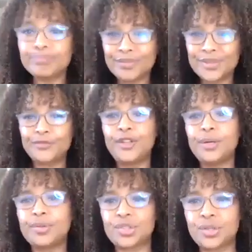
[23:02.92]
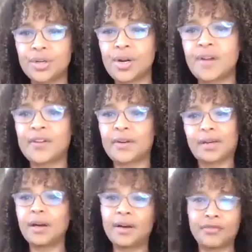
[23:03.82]
the future
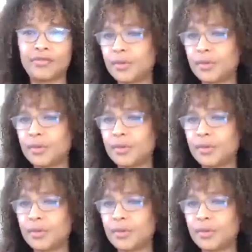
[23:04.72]
of